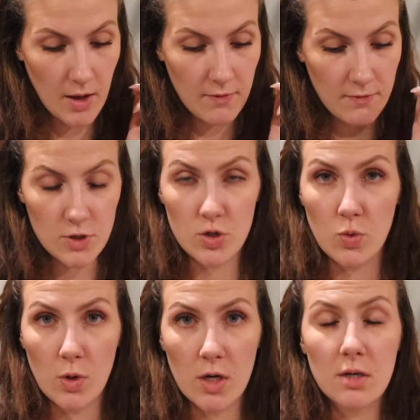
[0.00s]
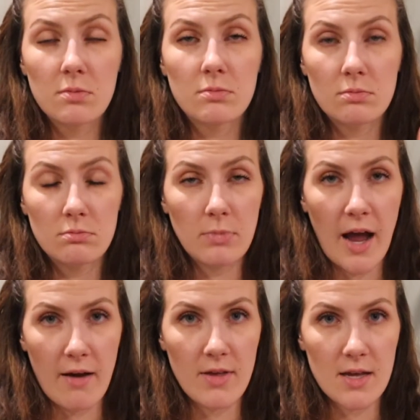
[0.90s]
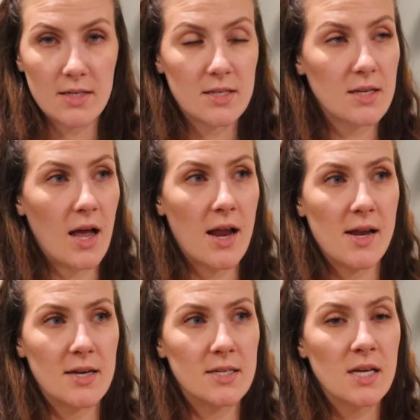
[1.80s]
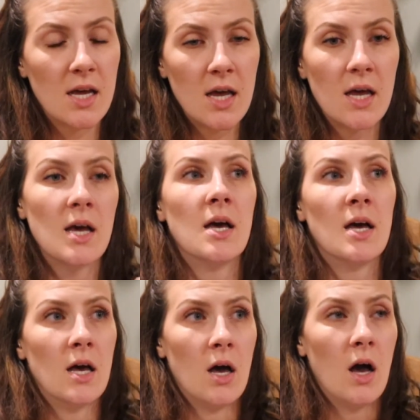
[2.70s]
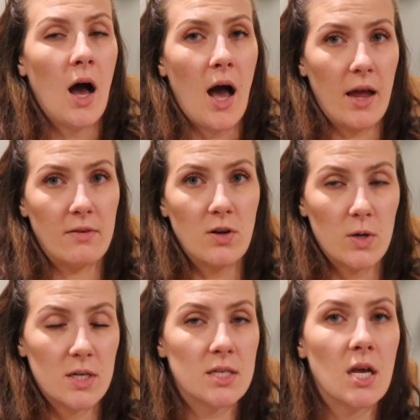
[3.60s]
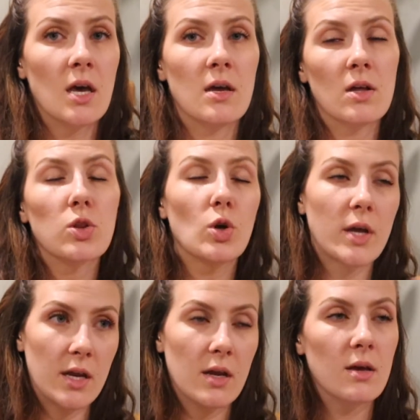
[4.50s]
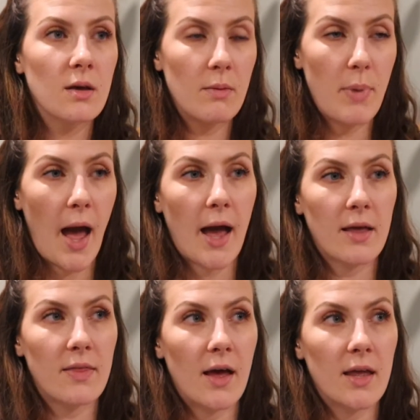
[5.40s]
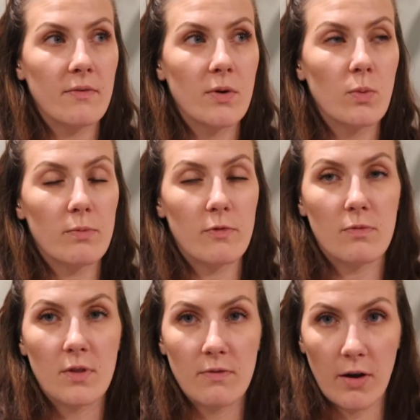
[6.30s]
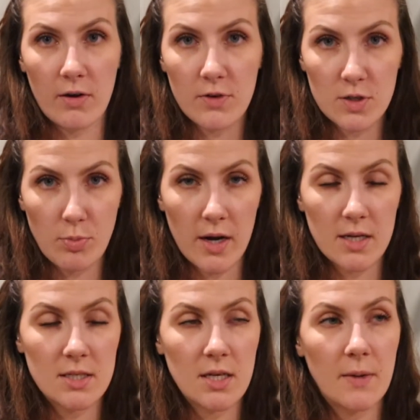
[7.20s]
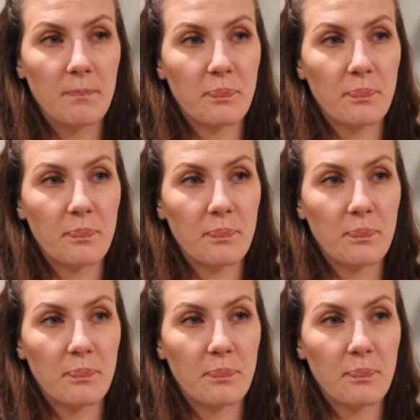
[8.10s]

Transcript: For sure, have this. And I noticed looking back that even with the very first pregnancy,